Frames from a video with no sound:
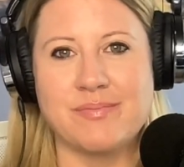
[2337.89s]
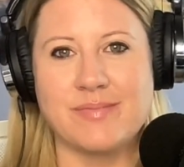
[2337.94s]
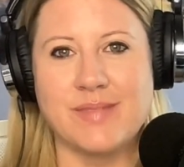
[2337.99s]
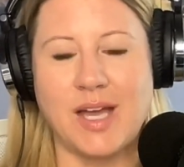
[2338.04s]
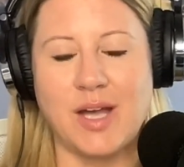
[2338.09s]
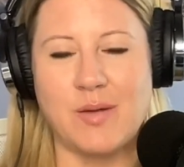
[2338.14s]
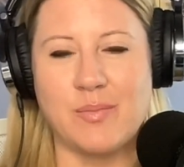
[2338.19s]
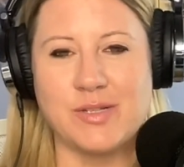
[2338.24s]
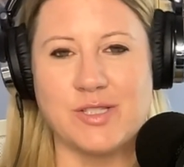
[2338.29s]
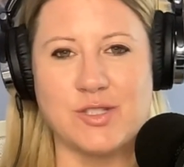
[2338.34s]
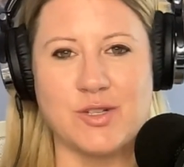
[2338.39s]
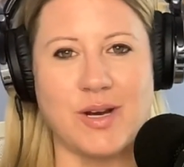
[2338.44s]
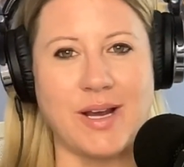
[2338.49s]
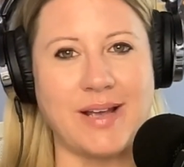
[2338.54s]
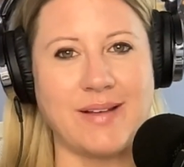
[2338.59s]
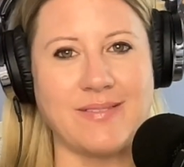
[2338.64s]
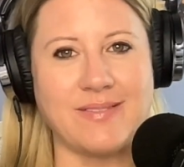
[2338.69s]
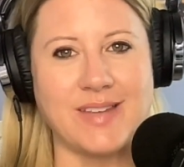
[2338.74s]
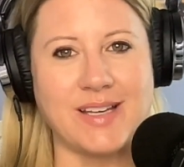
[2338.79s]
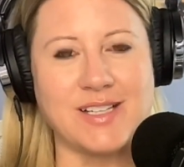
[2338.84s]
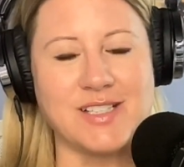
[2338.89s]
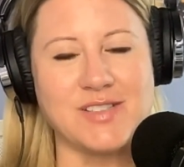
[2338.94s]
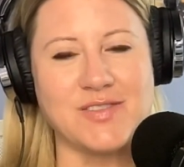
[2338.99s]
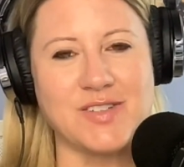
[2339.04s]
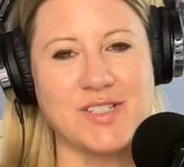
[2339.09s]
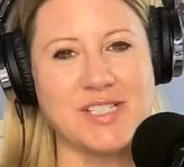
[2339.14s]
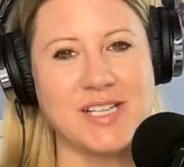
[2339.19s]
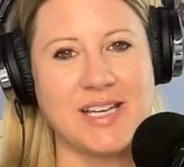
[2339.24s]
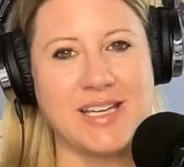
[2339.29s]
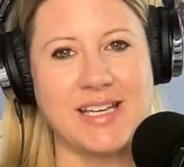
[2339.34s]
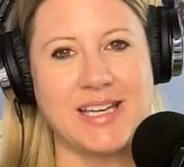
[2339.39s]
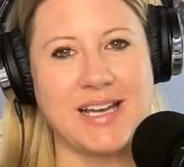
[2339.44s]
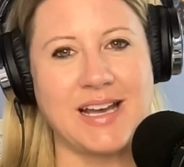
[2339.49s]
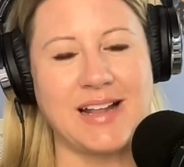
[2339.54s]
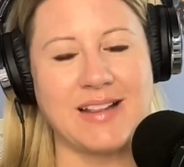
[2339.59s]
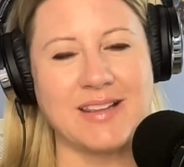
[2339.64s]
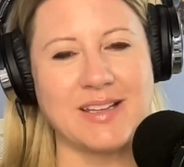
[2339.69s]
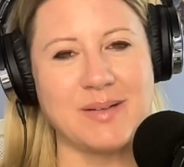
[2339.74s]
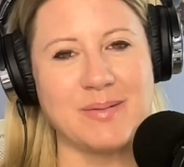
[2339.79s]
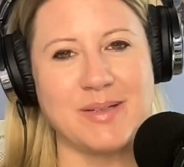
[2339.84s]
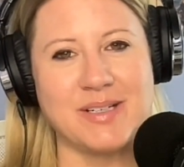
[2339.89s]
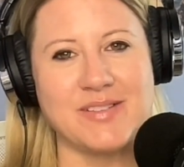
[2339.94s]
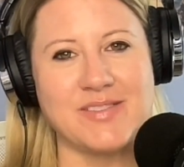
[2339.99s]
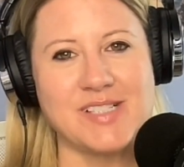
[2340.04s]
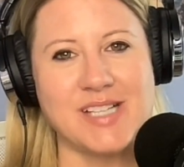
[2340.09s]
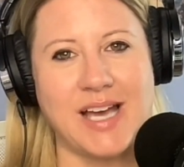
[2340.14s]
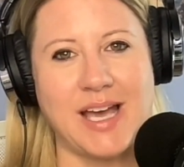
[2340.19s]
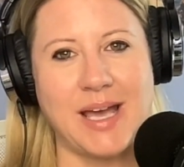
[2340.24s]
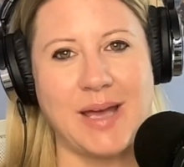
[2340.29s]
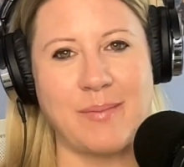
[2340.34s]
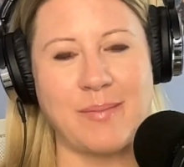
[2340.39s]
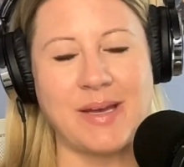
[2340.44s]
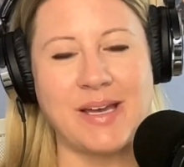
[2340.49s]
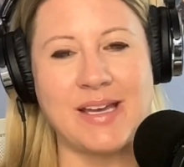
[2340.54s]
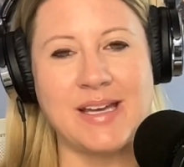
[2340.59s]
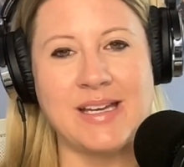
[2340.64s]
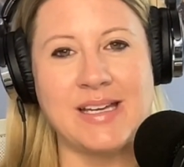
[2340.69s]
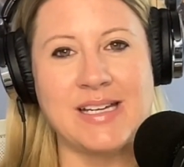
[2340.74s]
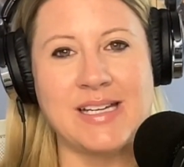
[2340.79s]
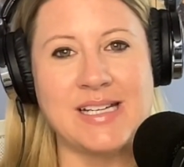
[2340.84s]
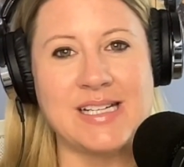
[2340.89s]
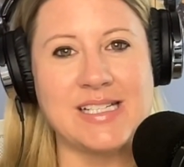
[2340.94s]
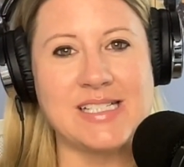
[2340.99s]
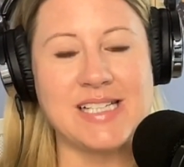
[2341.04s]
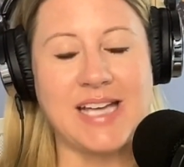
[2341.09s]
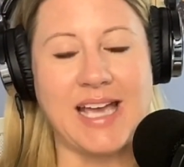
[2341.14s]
I hope it's great. Thanks for taking a little bit of time to